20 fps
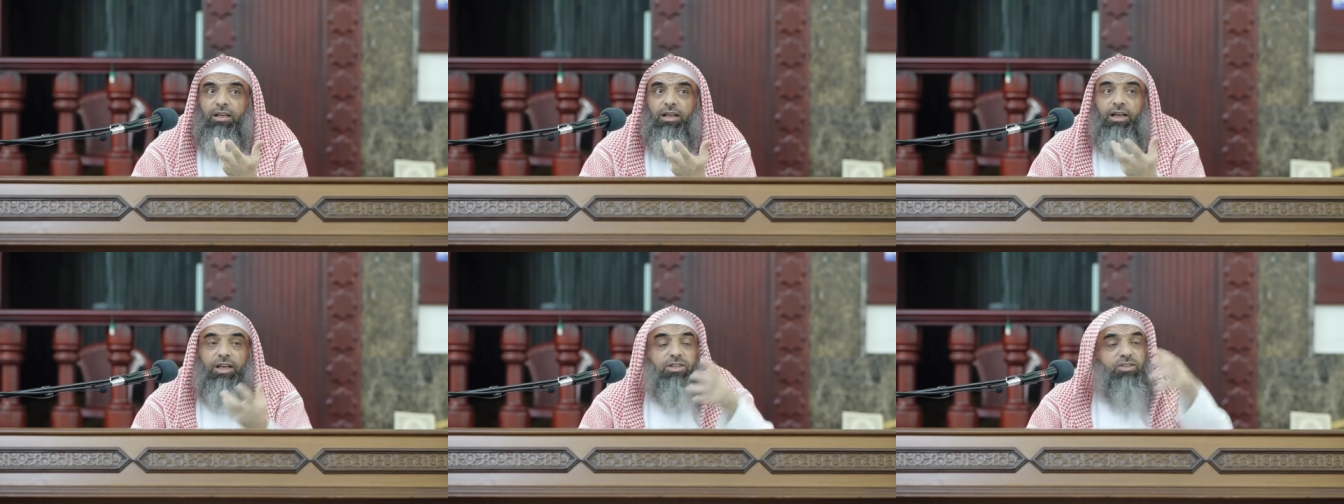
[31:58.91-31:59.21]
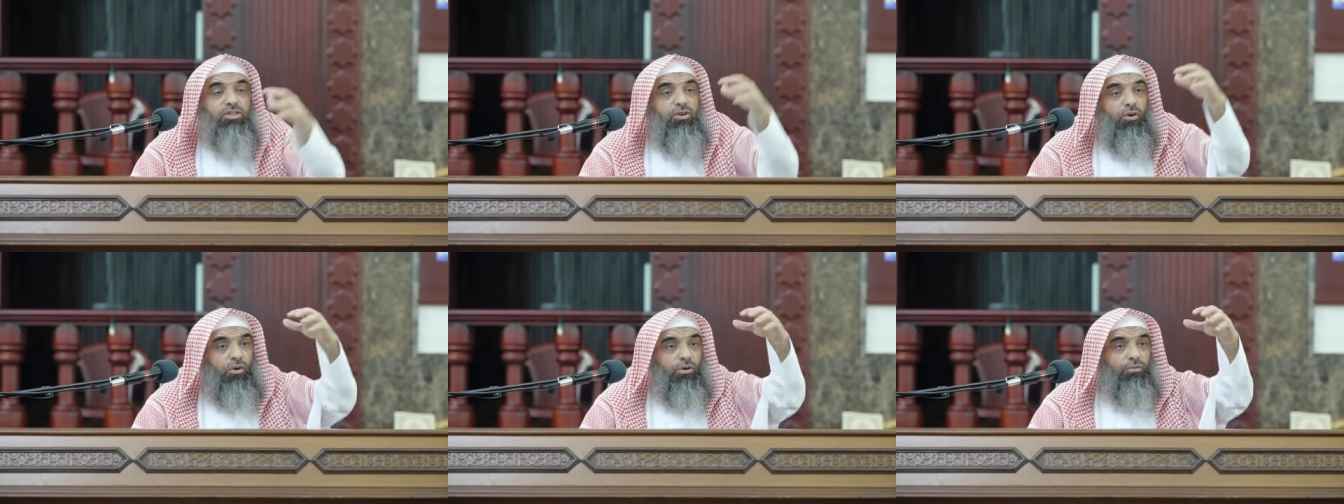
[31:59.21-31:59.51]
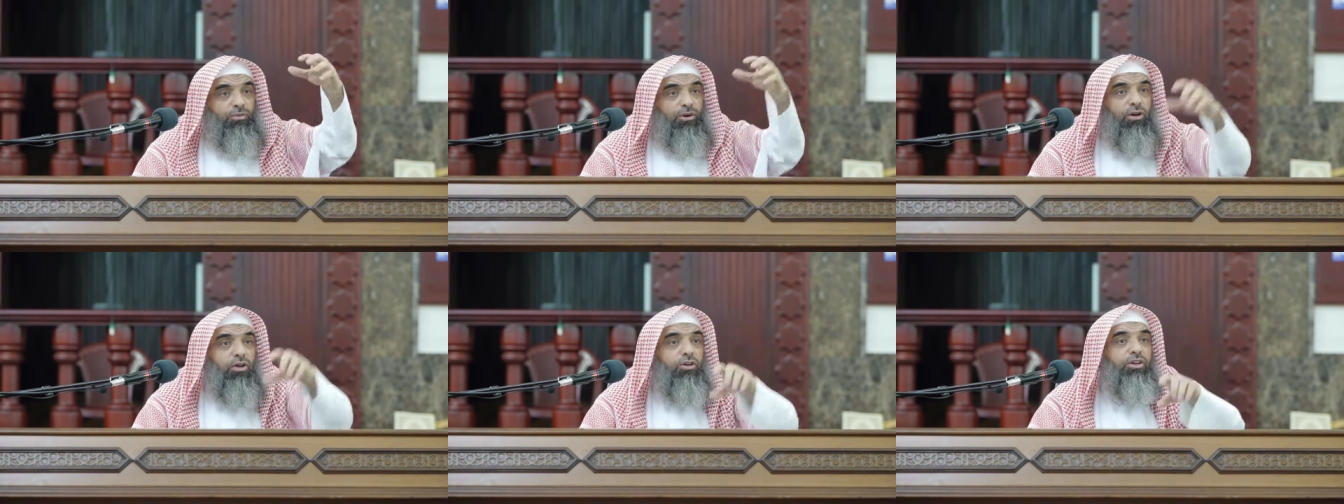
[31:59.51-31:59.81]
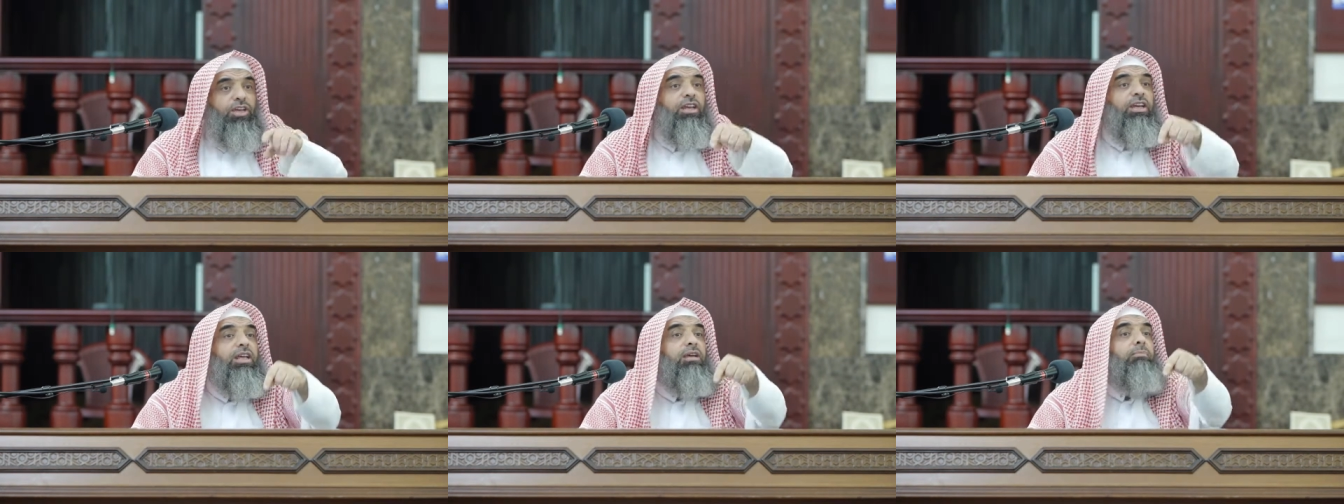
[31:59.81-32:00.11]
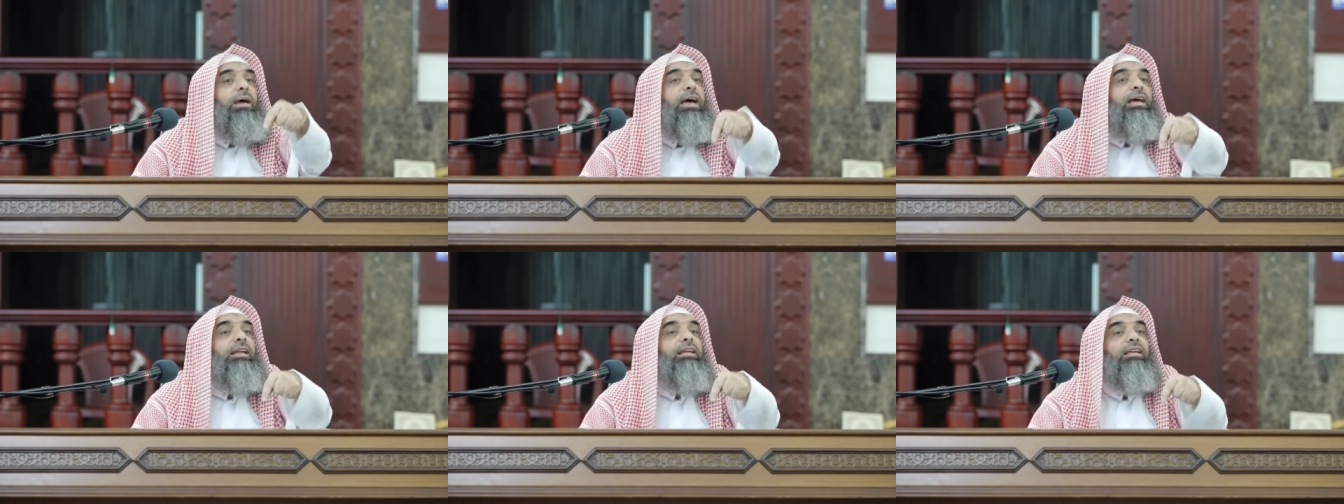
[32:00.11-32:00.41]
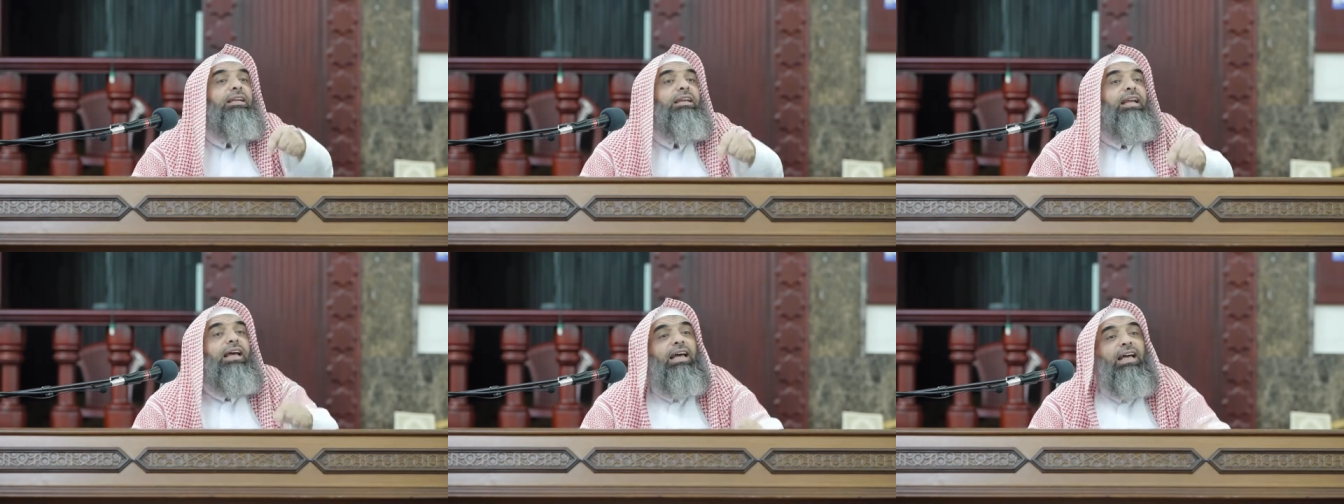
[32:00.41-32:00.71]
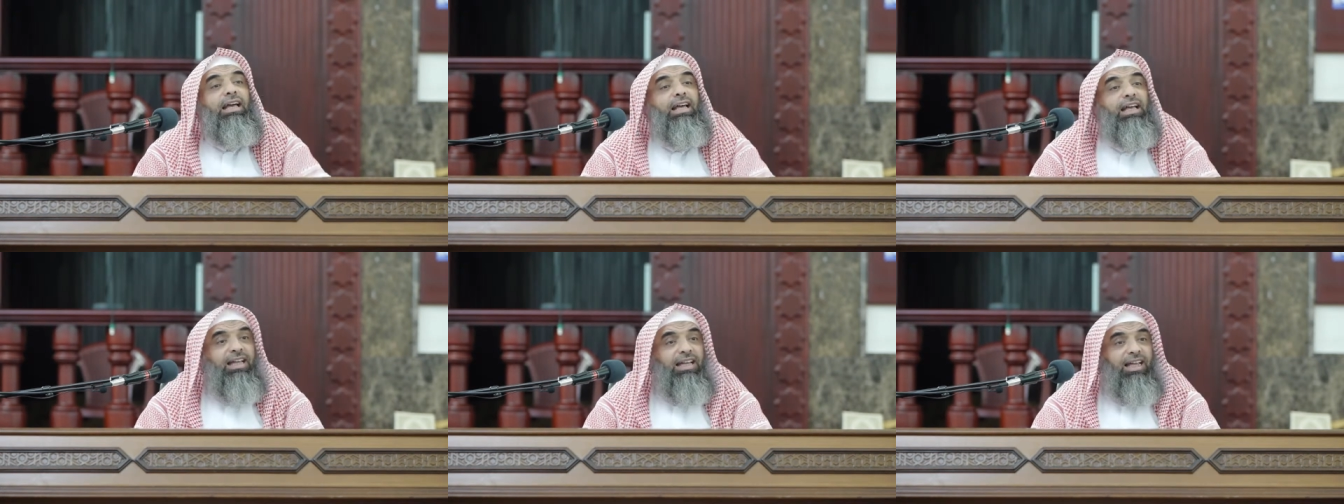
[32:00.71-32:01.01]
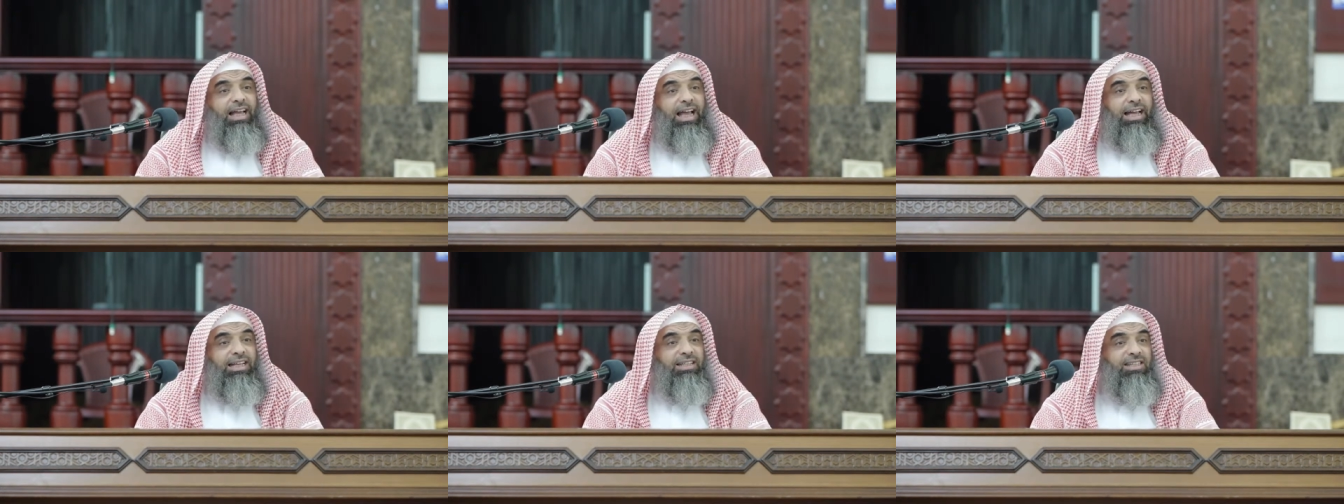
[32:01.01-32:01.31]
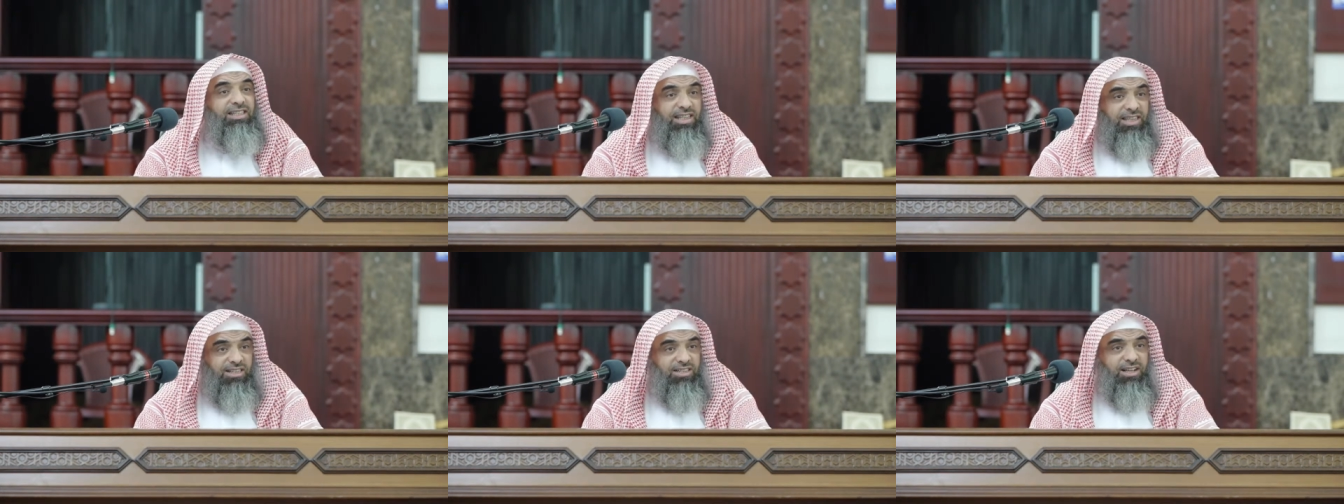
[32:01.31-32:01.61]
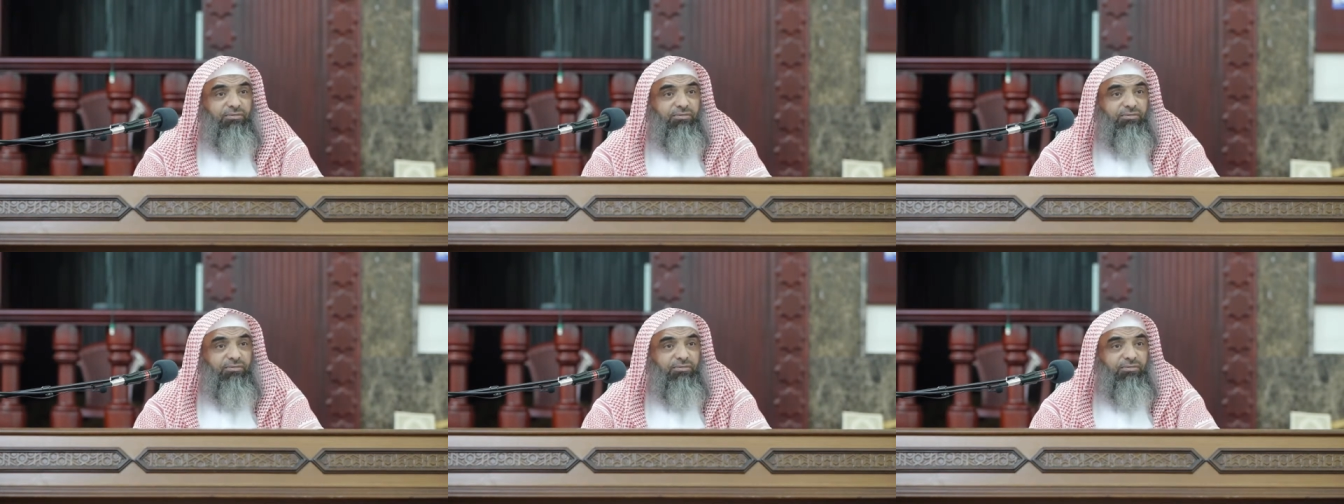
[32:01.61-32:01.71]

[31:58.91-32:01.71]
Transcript: is overlooking him and, and sees